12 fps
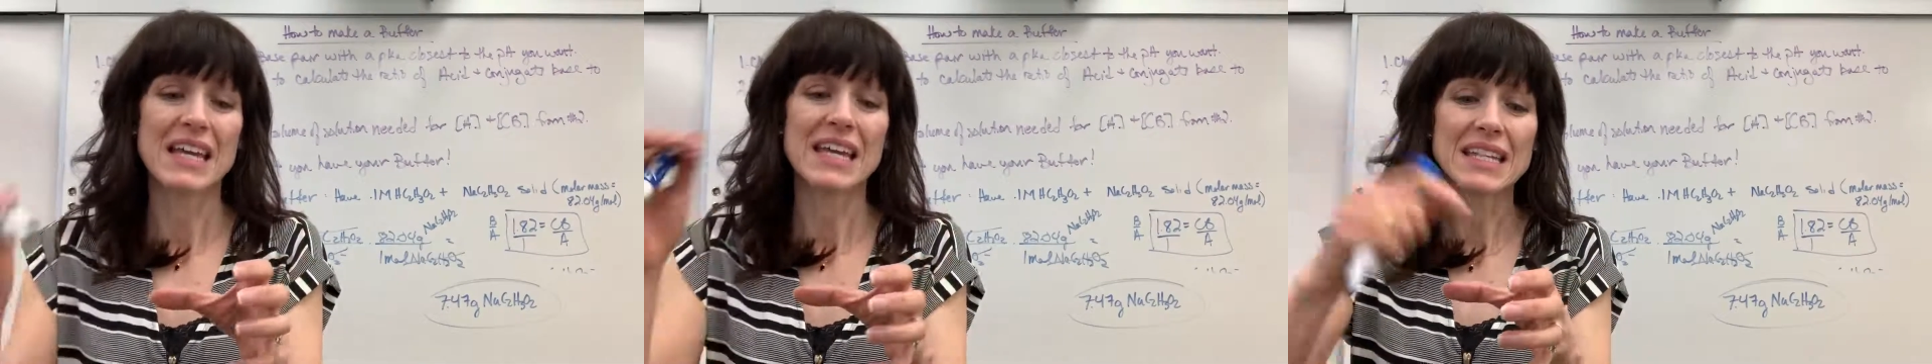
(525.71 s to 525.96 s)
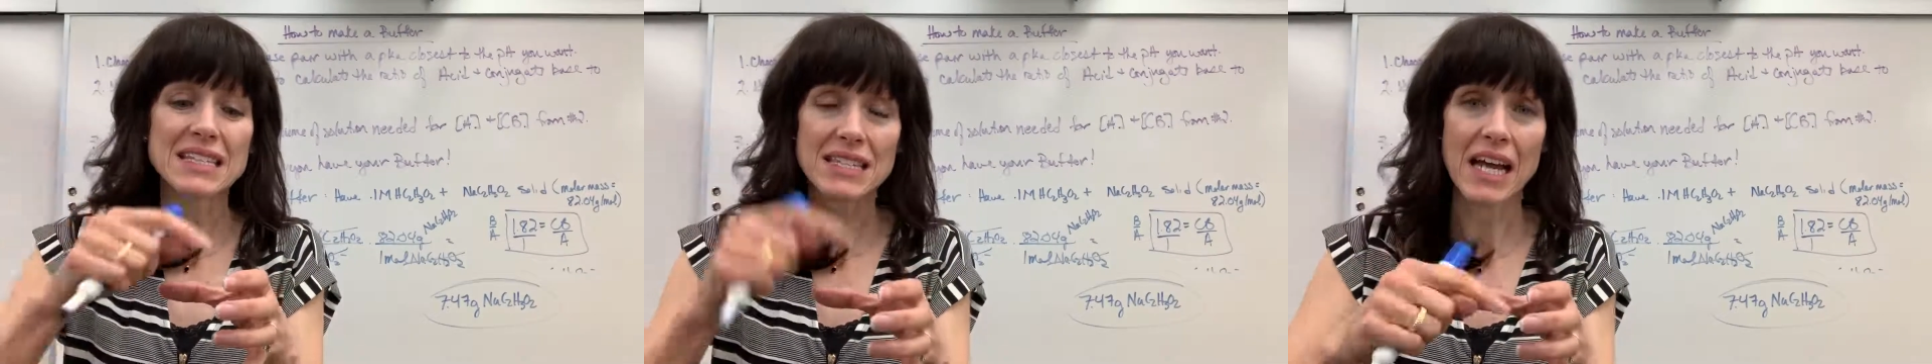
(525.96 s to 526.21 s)

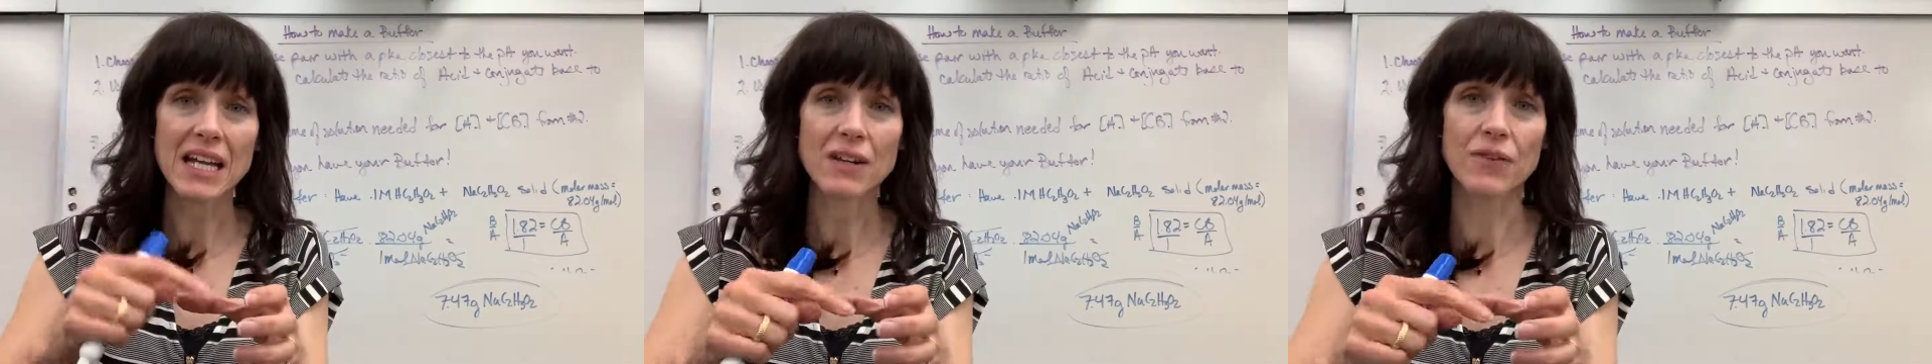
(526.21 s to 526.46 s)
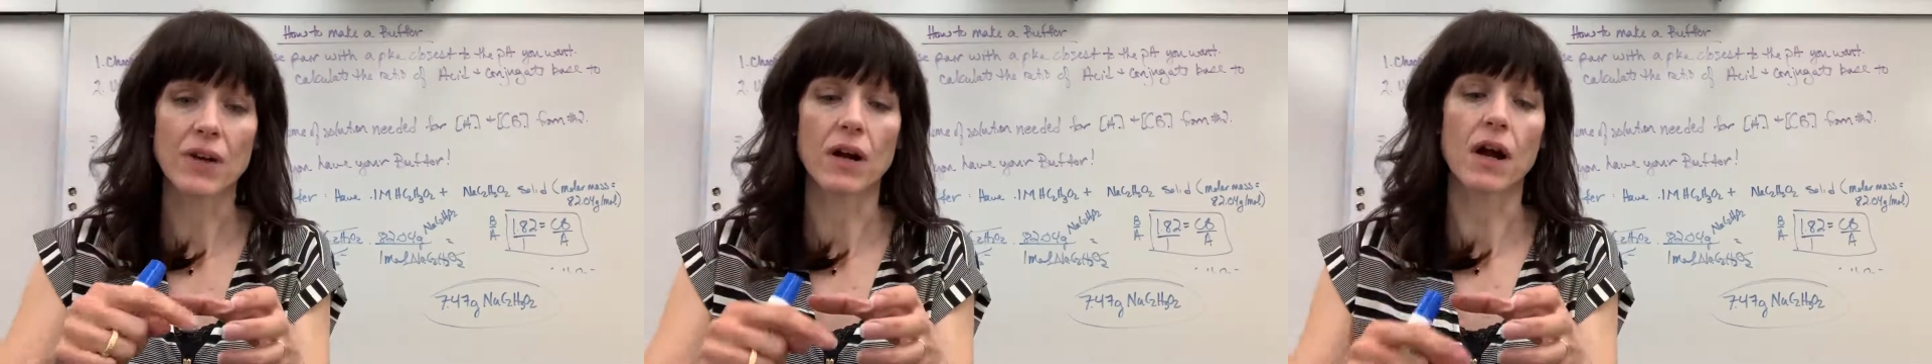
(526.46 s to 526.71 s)
Inside of
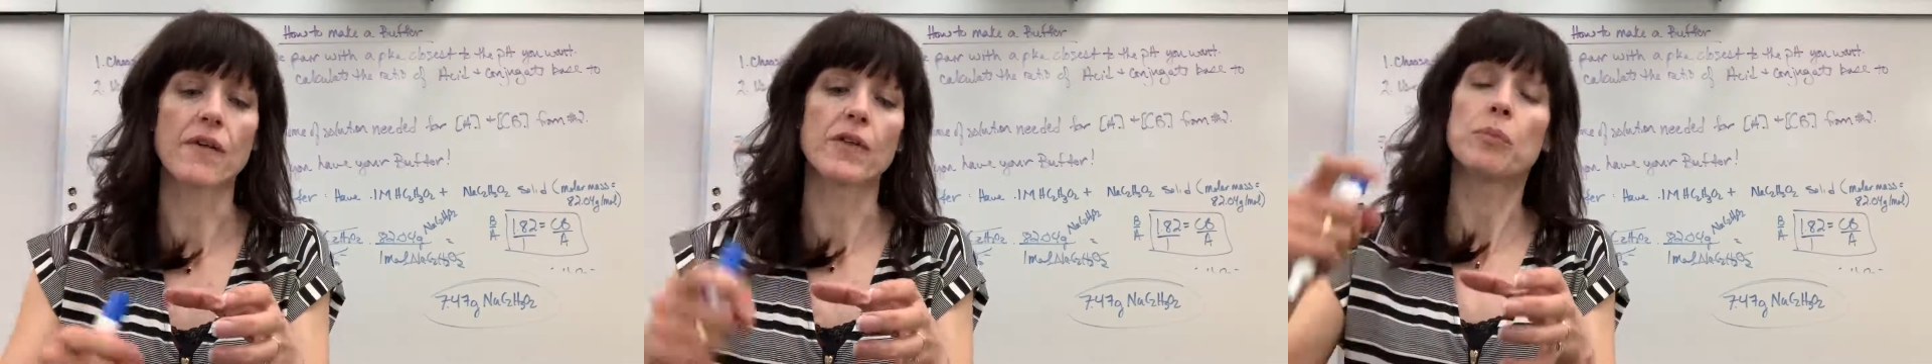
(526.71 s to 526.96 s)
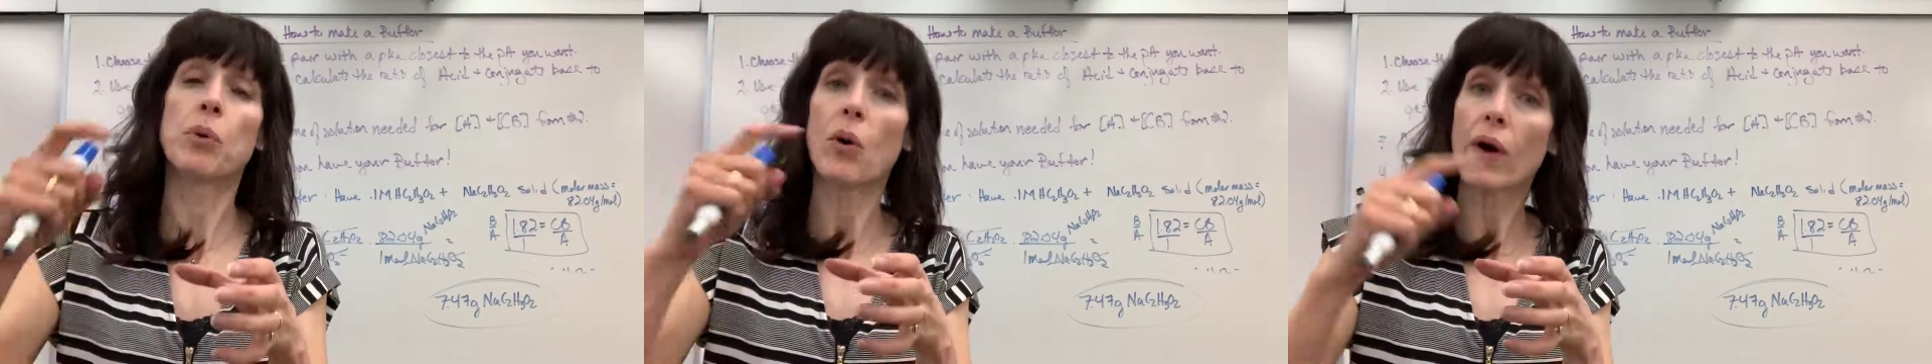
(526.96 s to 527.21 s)
here are the
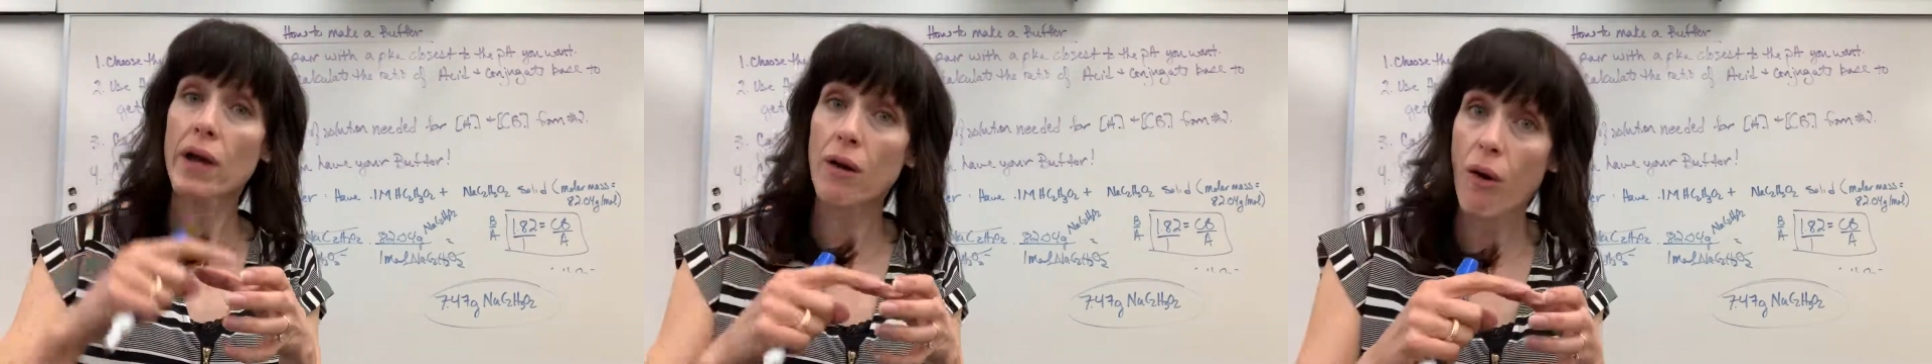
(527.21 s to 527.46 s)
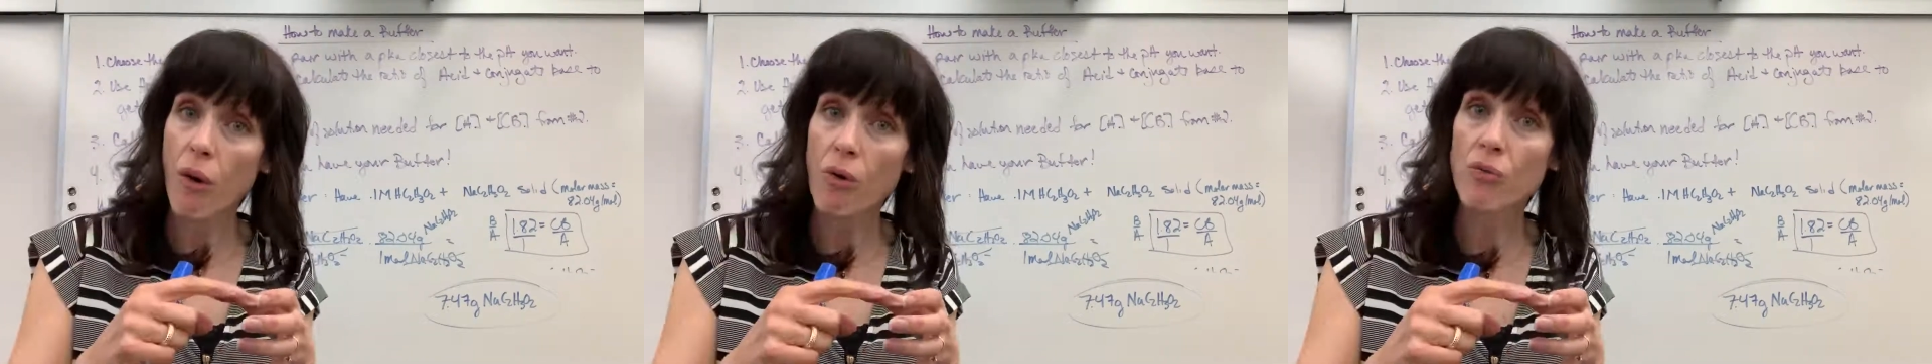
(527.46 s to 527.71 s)

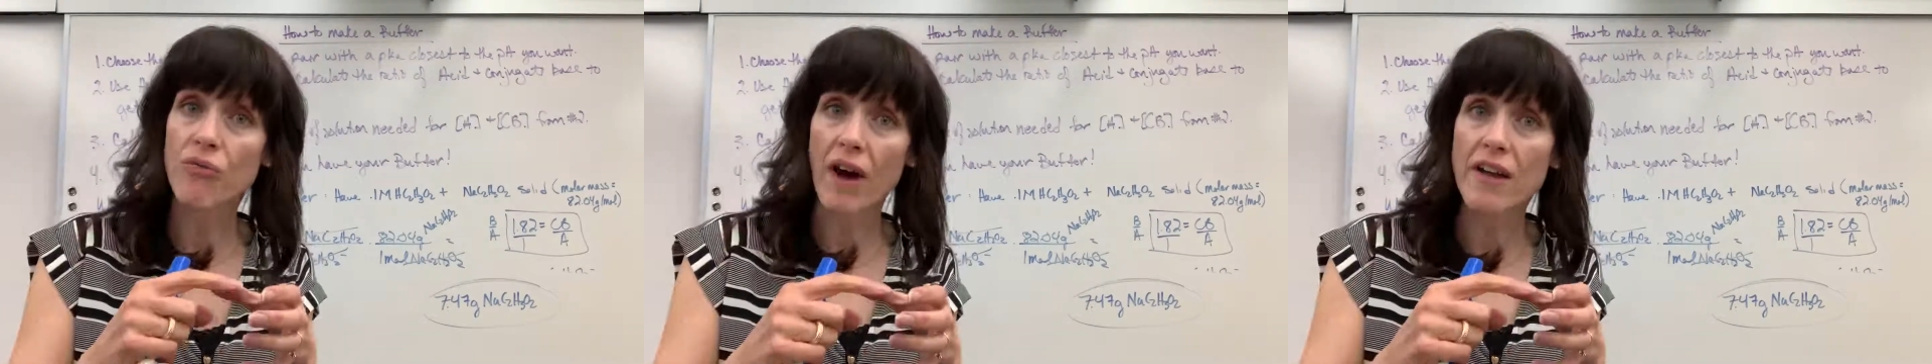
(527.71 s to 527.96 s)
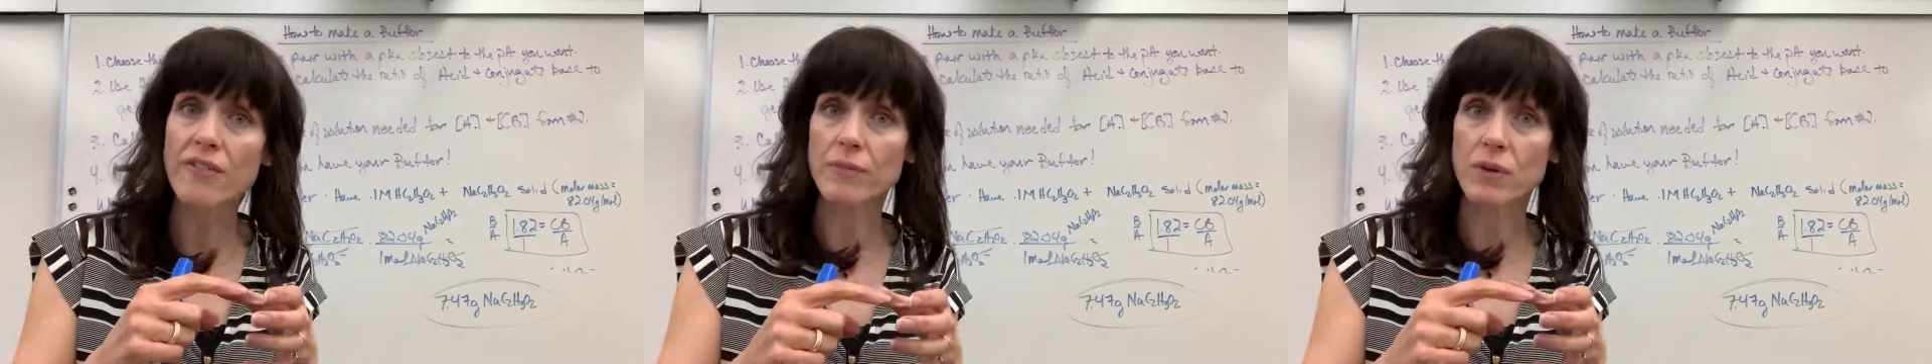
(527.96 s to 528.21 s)

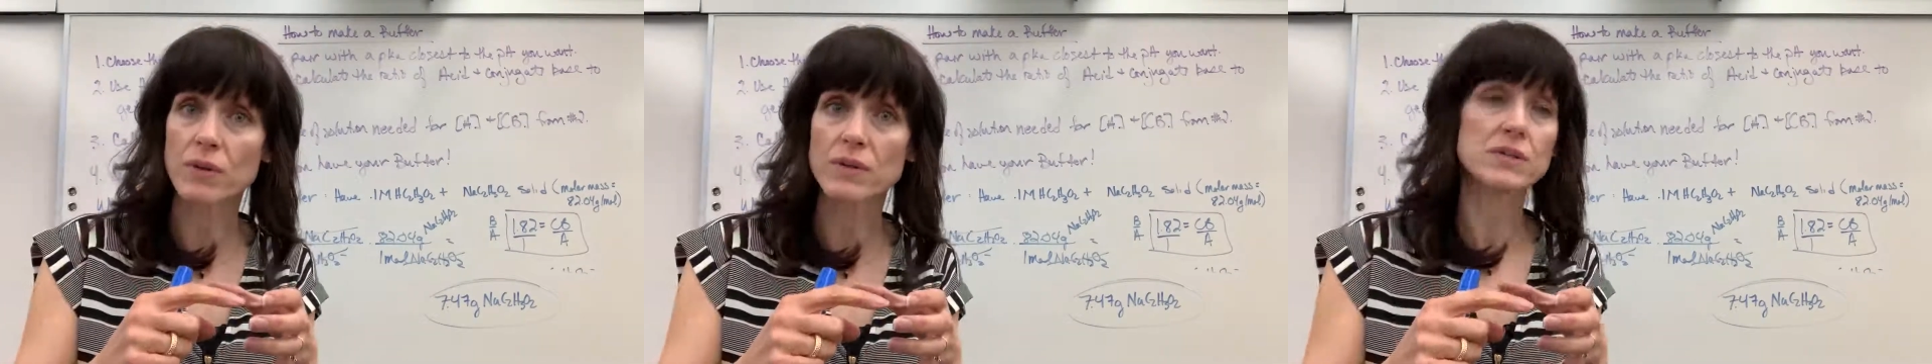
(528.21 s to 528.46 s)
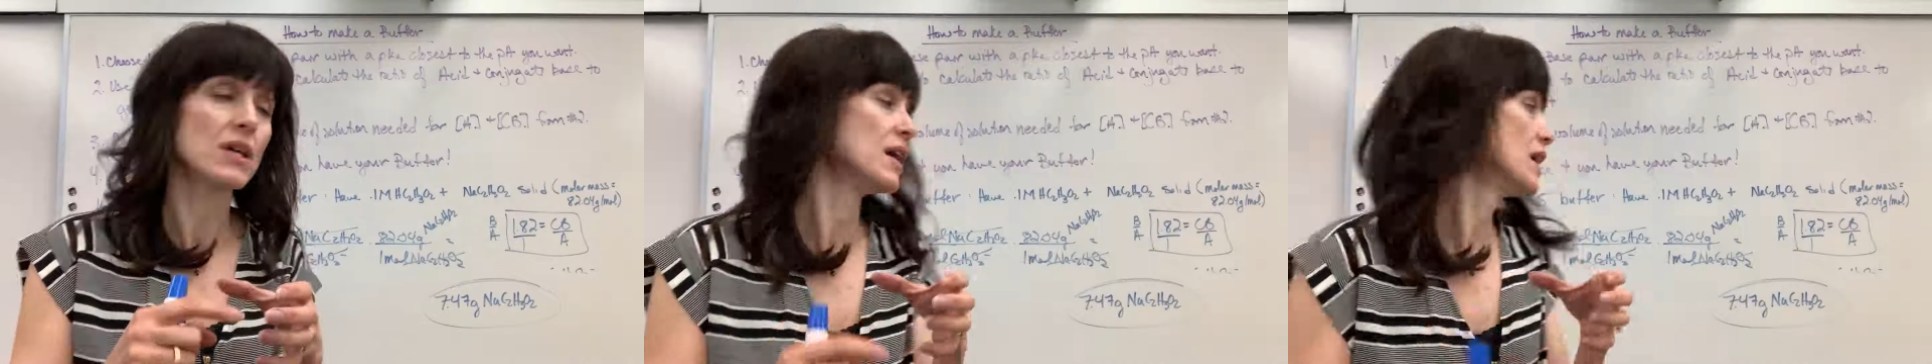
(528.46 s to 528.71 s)
0.05 moles